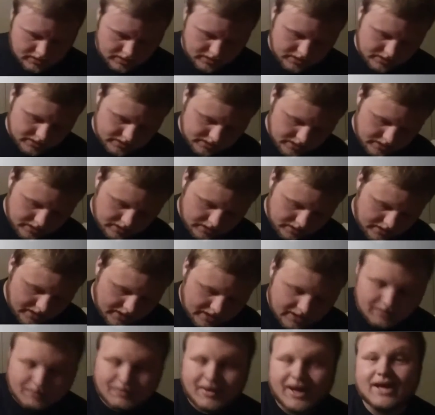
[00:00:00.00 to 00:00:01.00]
Is
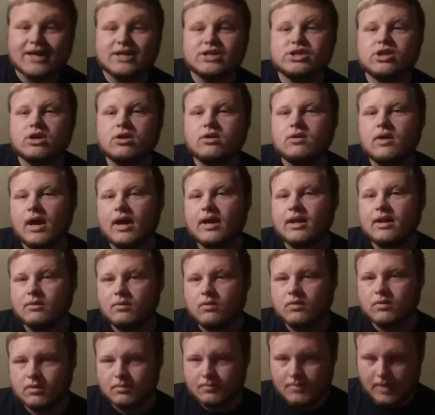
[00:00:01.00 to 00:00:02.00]
let the bass show you how they
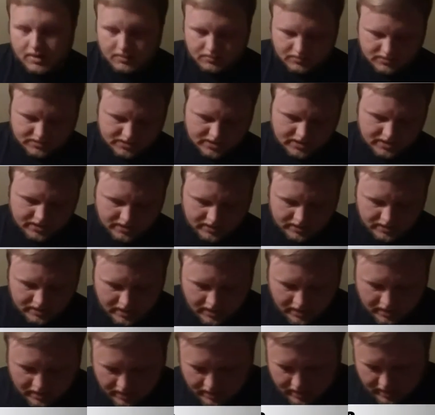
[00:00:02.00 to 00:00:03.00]
want their bait presented.
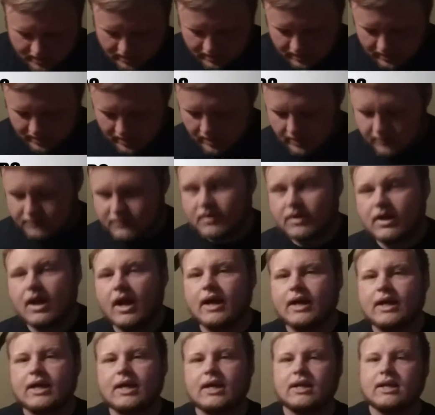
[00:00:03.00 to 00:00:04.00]
You know, if you're
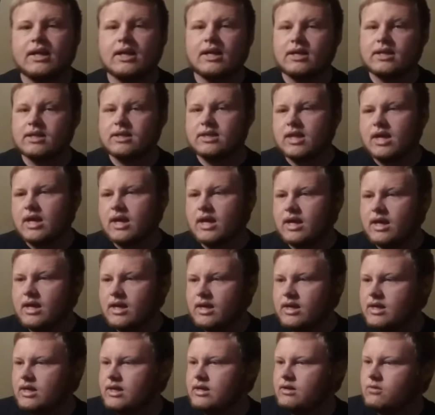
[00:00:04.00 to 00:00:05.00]
not getting
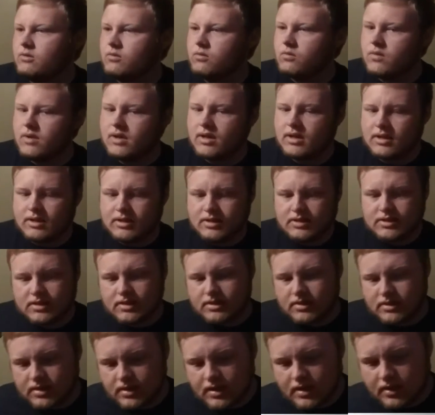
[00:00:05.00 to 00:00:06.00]
anything with,
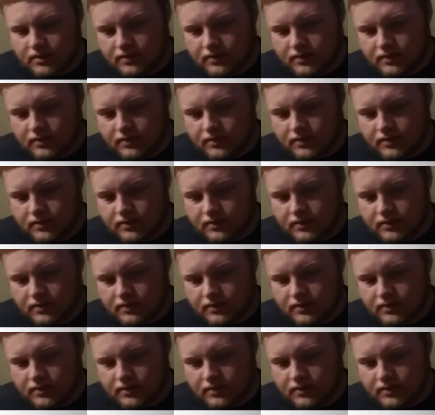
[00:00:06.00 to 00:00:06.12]
you